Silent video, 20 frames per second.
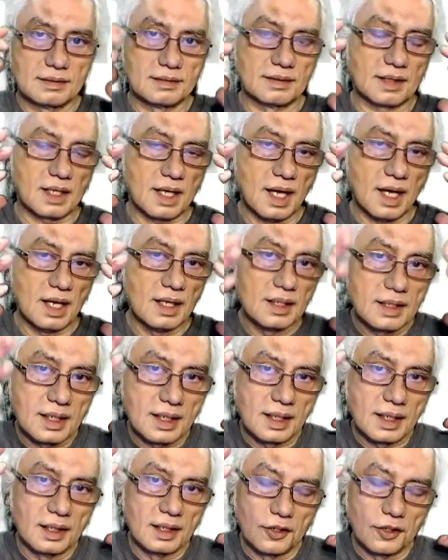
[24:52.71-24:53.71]
a
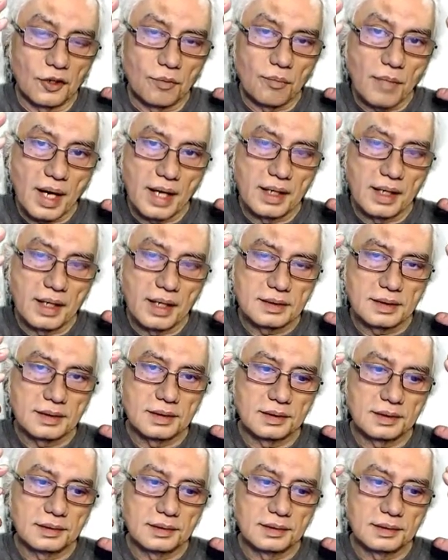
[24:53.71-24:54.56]
color in your mind,